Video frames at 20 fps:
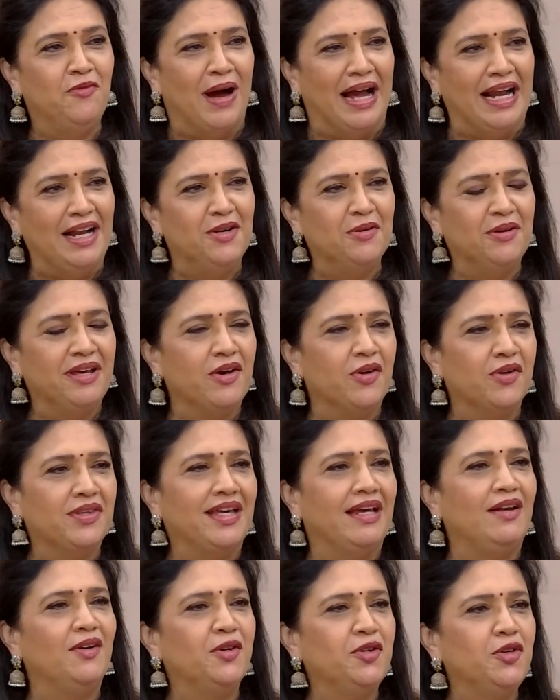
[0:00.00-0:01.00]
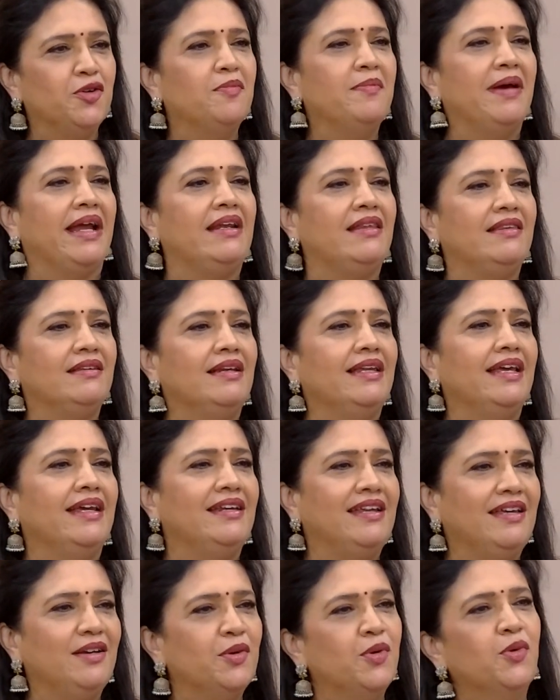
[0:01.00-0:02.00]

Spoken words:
while doing Othello, you met the lady